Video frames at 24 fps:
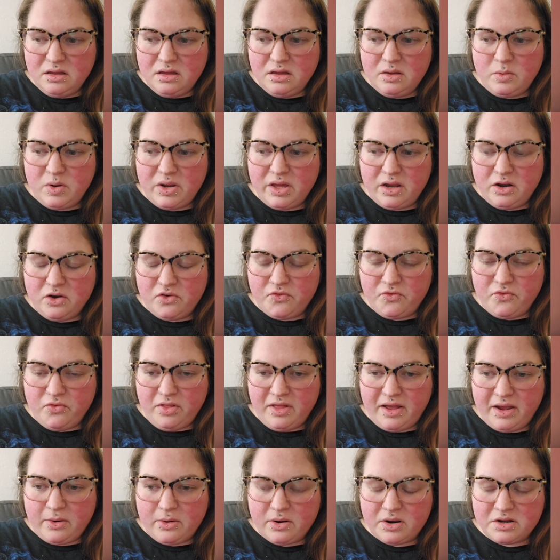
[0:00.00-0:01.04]
I'm gonna get her
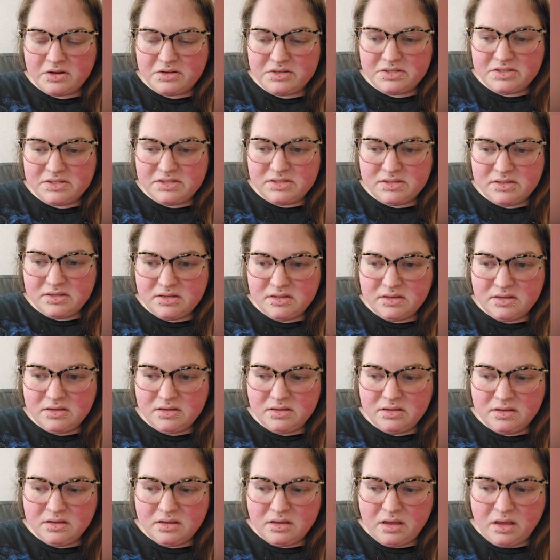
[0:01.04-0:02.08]
flowers
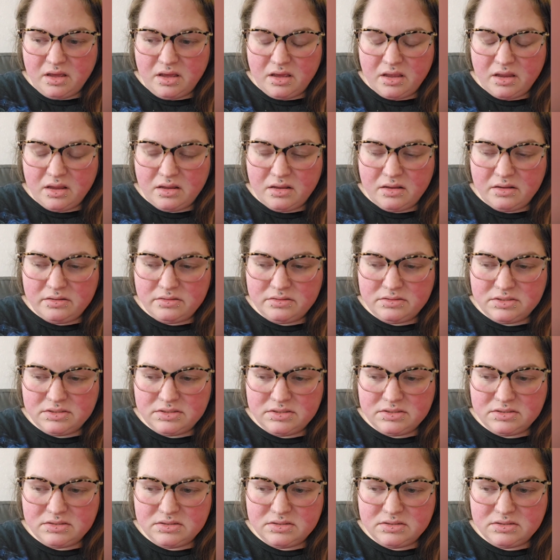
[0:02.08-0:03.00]
and